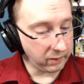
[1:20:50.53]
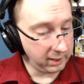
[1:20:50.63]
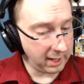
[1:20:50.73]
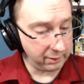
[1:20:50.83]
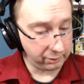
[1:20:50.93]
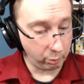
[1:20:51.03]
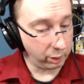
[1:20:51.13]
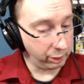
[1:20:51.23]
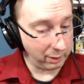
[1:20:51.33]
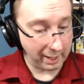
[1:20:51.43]
Yes, were
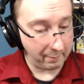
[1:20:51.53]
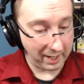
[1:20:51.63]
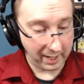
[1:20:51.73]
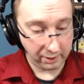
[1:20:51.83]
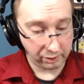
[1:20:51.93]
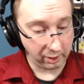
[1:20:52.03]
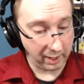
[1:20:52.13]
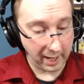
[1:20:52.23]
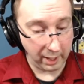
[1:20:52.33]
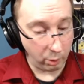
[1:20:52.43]
you not amazed,
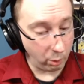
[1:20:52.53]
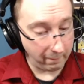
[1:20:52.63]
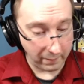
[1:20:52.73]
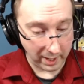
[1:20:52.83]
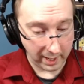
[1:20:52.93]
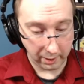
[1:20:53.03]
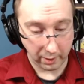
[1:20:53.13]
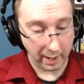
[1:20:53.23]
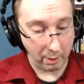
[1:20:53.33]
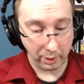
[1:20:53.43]
nay, horrified,
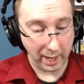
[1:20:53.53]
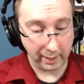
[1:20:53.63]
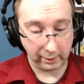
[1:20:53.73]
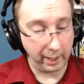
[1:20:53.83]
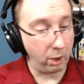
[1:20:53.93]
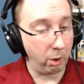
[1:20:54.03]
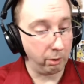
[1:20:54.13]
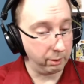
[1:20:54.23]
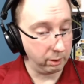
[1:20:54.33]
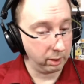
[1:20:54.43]
that I would not let
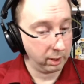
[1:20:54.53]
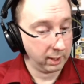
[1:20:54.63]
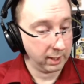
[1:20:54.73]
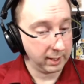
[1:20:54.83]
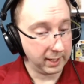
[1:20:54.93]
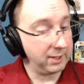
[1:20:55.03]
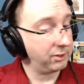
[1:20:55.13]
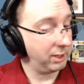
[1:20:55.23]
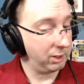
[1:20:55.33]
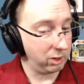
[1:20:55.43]
Arthur
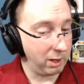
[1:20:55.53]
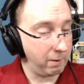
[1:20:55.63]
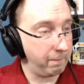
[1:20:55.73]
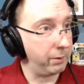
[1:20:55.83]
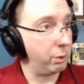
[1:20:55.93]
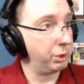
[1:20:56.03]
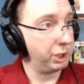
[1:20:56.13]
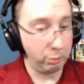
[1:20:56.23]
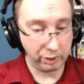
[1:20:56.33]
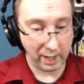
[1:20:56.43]
kiss his love though
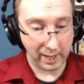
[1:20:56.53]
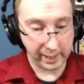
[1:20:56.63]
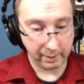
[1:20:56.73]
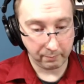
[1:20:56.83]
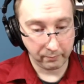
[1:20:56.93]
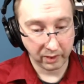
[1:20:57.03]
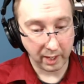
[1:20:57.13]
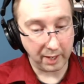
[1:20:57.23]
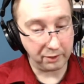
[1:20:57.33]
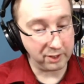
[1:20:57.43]
she was dying,
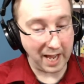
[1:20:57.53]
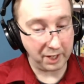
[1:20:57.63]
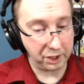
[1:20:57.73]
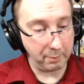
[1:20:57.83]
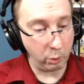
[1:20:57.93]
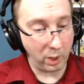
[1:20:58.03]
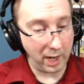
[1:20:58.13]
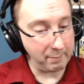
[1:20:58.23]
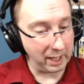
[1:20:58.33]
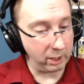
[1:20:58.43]
and snatched him
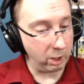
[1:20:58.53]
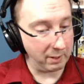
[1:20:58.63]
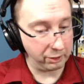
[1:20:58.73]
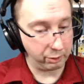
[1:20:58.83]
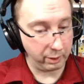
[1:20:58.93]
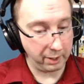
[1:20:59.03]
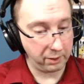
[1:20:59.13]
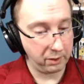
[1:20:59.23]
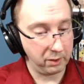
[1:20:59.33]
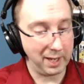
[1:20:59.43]
away by all my
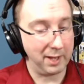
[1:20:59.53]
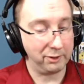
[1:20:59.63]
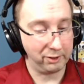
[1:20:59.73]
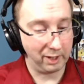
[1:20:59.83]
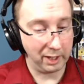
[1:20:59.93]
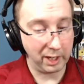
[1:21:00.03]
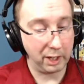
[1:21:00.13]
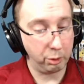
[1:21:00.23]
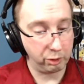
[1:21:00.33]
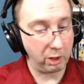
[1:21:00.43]
strength? Yes, and
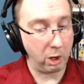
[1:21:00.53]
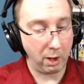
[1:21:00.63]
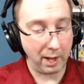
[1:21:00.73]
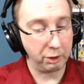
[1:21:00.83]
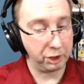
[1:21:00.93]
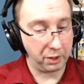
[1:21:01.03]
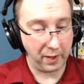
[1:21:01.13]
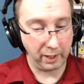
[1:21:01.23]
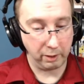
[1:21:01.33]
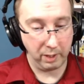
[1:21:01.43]
yet you saw how she
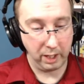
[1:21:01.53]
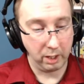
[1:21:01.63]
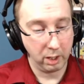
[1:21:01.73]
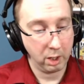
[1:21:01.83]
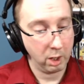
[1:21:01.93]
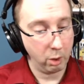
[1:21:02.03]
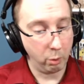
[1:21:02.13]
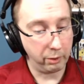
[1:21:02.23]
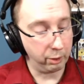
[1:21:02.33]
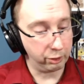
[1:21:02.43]
thanked me,
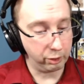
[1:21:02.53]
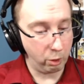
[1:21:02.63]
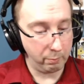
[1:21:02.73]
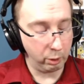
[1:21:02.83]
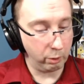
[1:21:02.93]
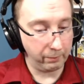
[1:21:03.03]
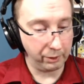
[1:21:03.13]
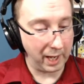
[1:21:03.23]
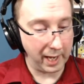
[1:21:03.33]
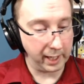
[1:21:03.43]
with her so beautiful
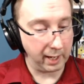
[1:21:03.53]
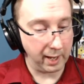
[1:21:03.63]
dying